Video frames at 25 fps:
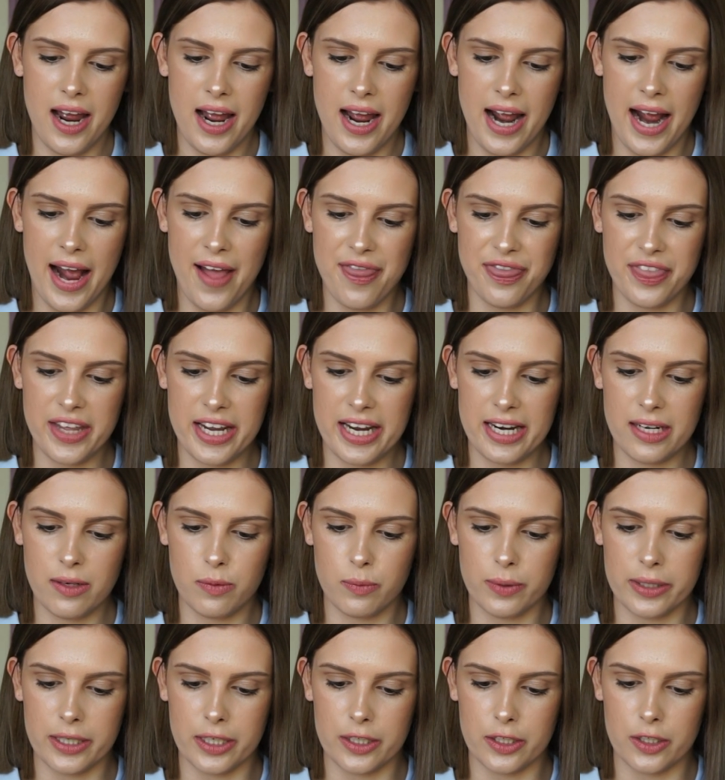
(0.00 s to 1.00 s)
And then
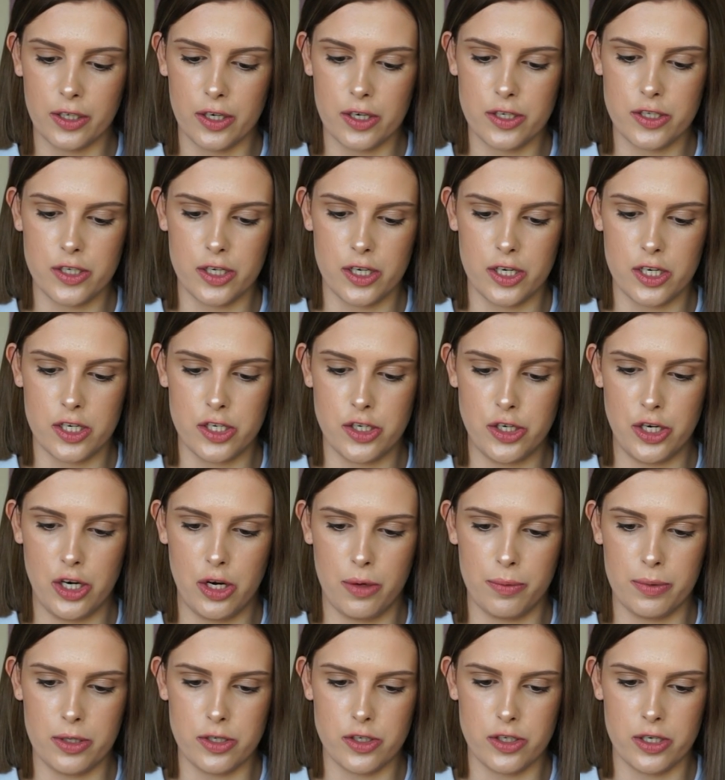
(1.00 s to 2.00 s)
we're going to go to
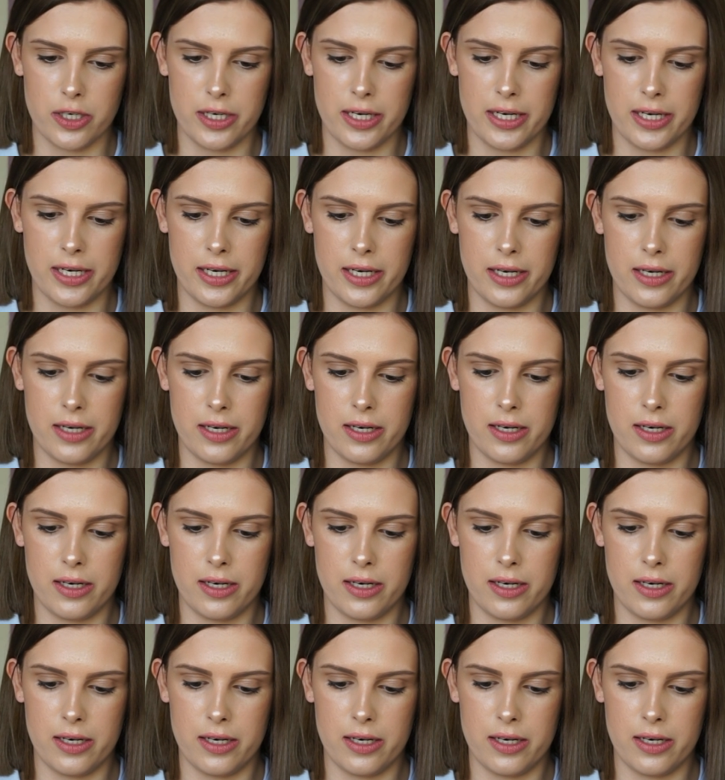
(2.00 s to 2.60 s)
geometry.